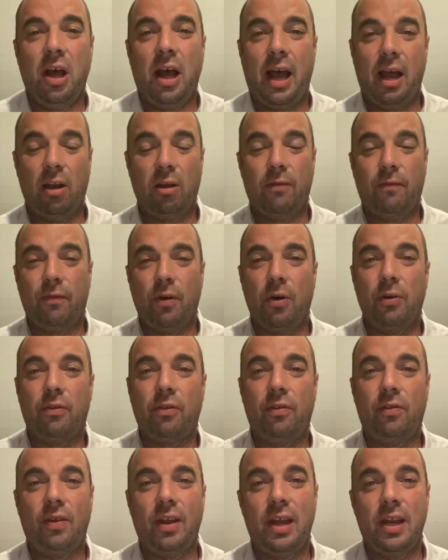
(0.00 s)
I look forward
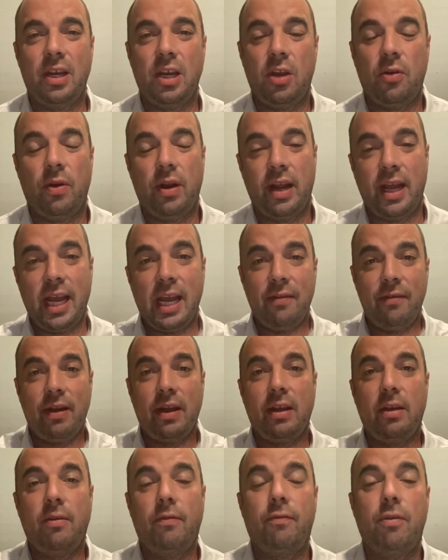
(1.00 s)
to seeing you and
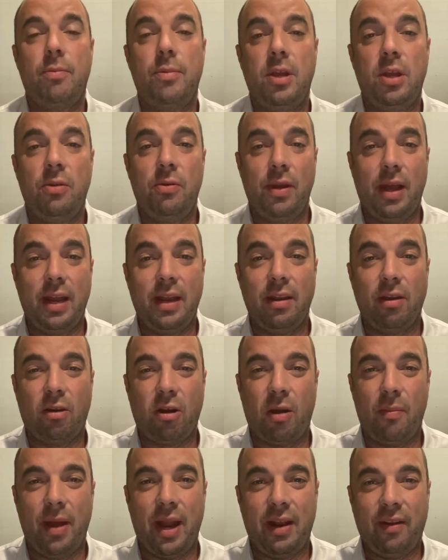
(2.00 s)
hearing from you in the
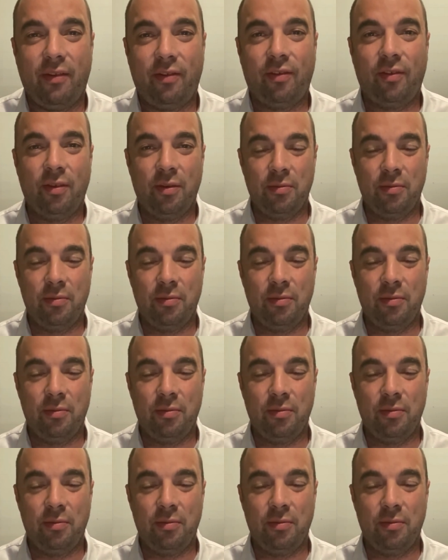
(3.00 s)
comments.